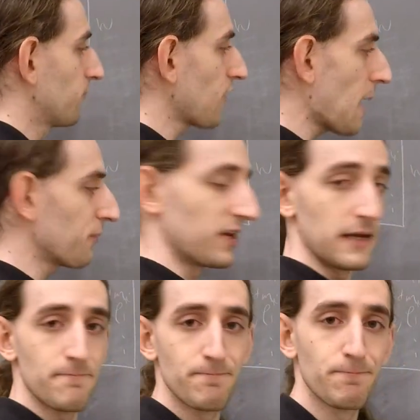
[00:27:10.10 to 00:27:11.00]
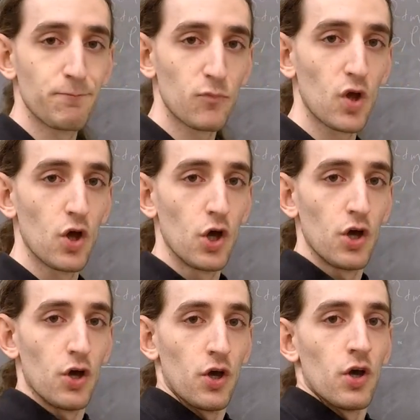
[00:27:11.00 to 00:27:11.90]
property
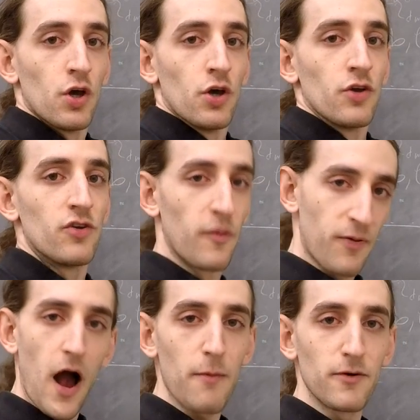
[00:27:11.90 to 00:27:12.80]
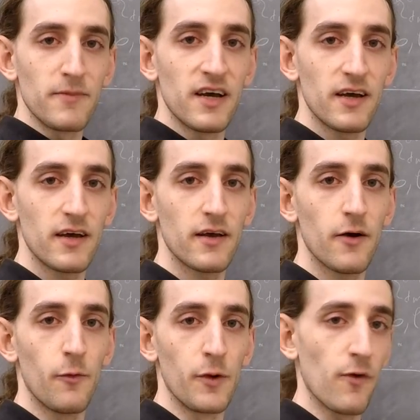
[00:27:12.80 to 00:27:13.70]
to the problem
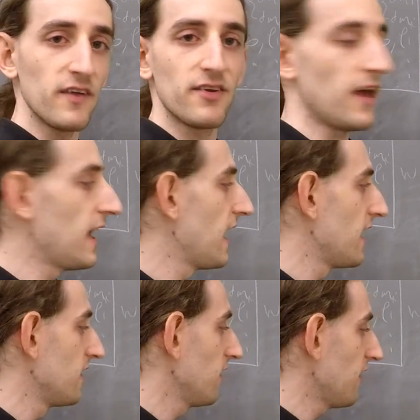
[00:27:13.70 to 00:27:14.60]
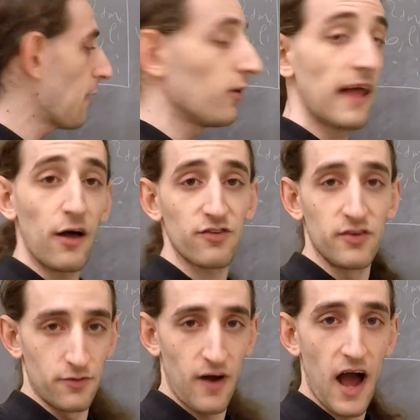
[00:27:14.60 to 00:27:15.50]
we want, and that will allow us to
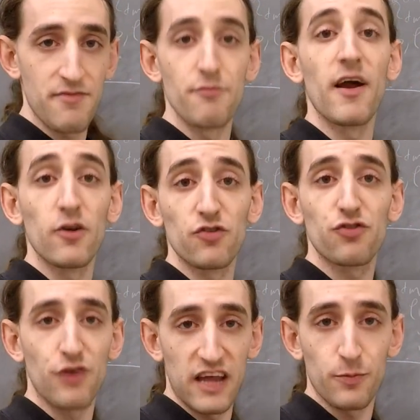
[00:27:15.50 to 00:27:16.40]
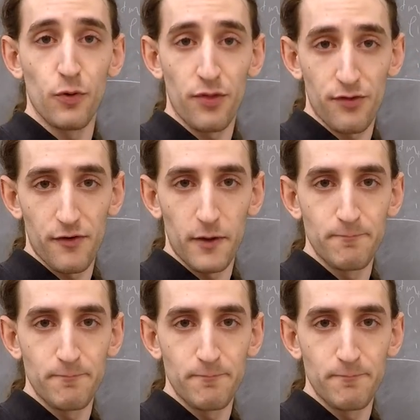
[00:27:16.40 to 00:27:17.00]
derive the Reynolds Transport Theorem.